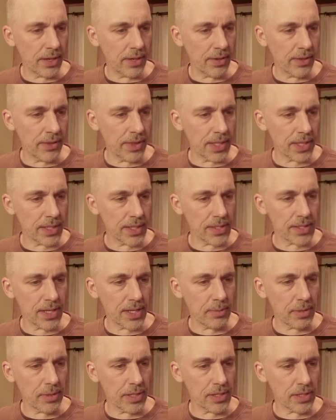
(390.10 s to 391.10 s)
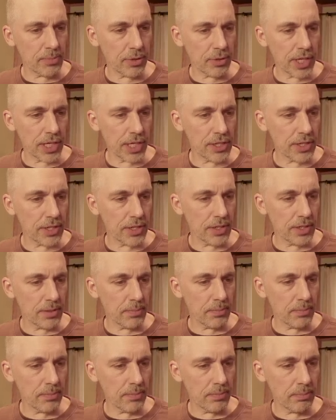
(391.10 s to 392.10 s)
in the Sibilance Protection
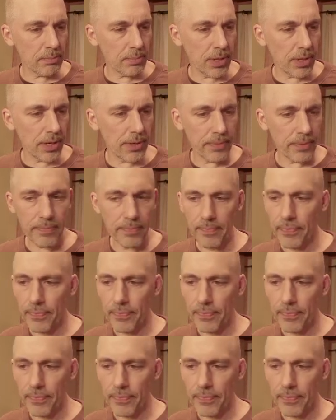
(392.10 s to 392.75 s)
part.